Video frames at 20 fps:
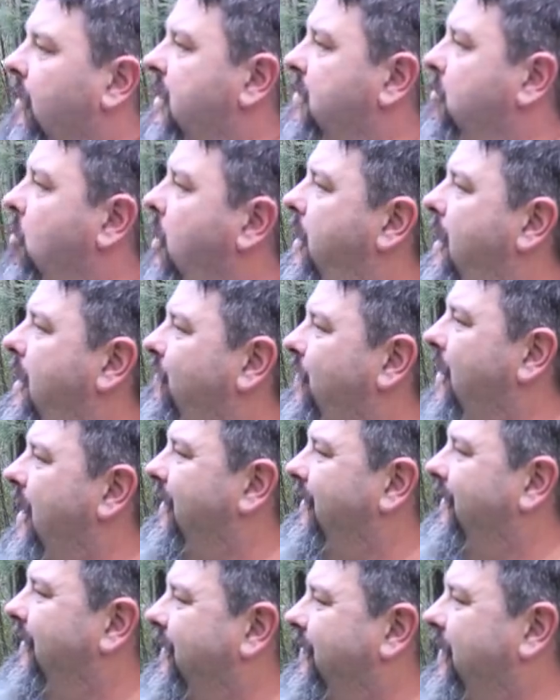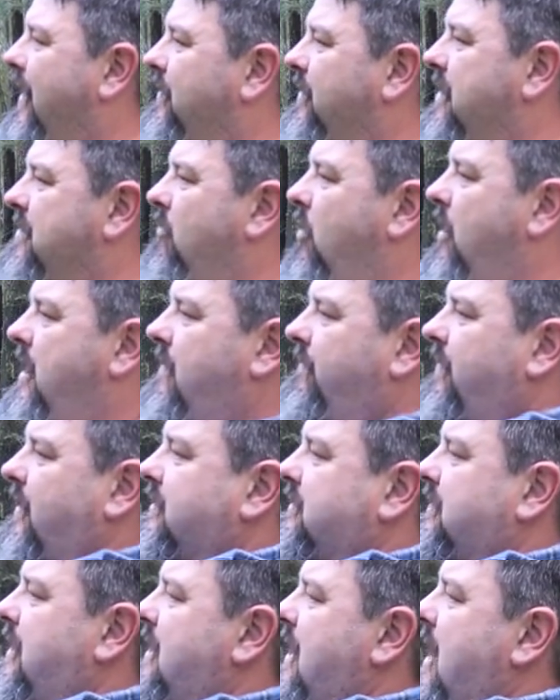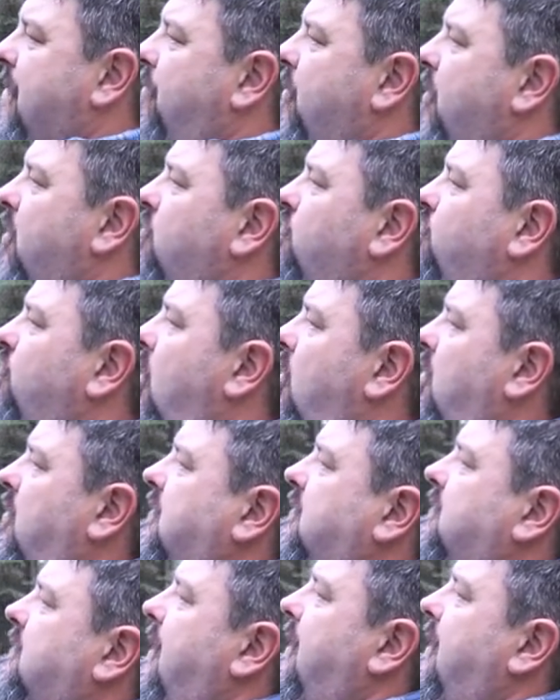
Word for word: You might have that like that, or you might have that sitting up on a rock,